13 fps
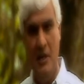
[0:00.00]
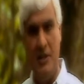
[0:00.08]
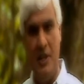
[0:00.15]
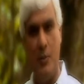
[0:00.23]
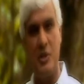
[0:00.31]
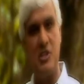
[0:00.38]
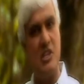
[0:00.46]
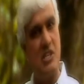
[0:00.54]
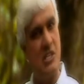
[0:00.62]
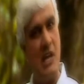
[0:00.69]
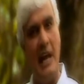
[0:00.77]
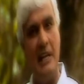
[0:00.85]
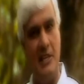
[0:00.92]
There was
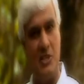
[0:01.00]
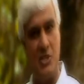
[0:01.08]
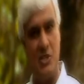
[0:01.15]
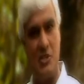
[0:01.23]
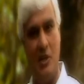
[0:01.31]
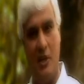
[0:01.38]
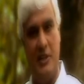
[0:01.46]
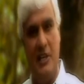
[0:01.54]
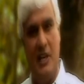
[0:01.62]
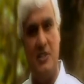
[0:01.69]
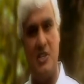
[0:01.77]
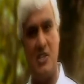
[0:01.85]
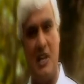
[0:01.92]
silence on the
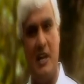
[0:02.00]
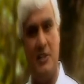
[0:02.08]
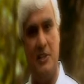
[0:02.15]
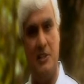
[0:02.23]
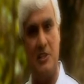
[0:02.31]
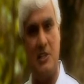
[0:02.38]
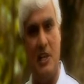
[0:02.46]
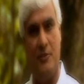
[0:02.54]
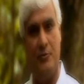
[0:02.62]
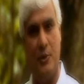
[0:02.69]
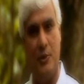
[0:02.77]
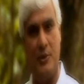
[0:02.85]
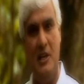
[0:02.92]
other side of the
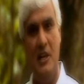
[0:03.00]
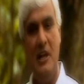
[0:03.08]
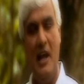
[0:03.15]
telephone.